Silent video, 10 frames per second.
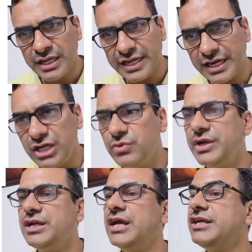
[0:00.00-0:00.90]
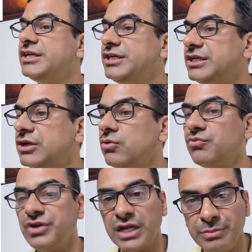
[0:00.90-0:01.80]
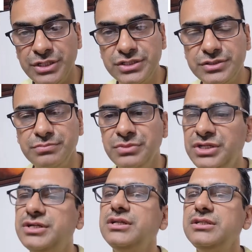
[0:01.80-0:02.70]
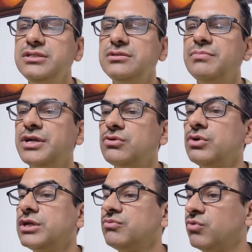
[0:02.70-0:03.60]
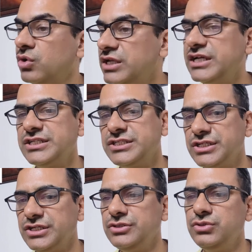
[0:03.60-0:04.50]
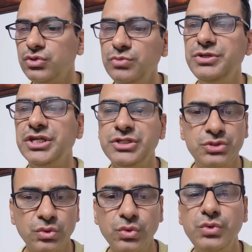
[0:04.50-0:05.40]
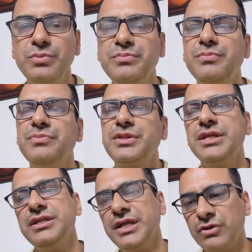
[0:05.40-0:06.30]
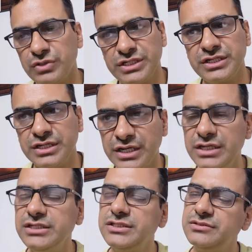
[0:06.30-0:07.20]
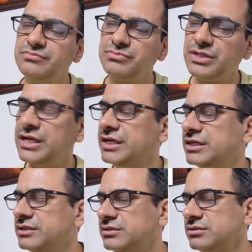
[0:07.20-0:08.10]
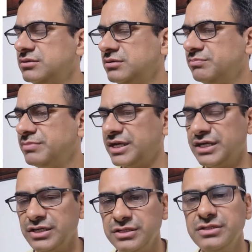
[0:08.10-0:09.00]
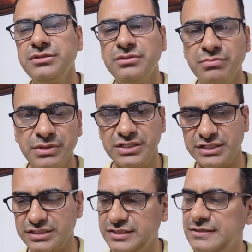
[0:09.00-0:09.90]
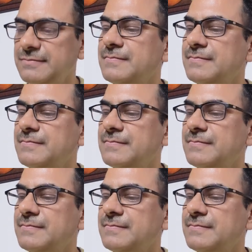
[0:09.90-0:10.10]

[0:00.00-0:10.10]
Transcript: An adequate dietary intake of vitamins, minerals, particularly folic acid, should be ensured in adolescent girls and pregnant mothers.